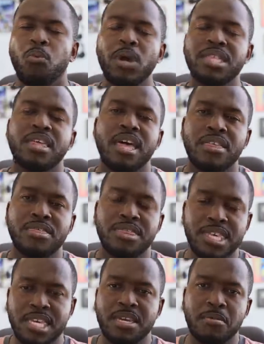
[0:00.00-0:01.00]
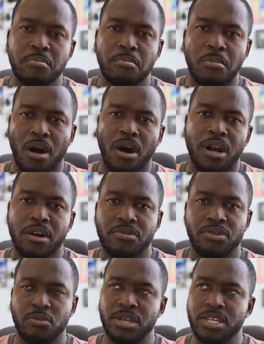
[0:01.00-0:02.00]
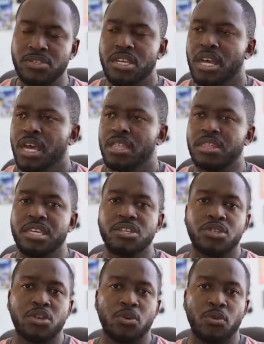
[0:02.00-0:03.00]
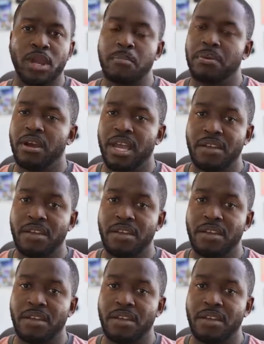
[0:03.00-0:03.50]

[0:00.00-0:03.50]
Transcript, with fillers: with the Mark IIIs. These are great pair of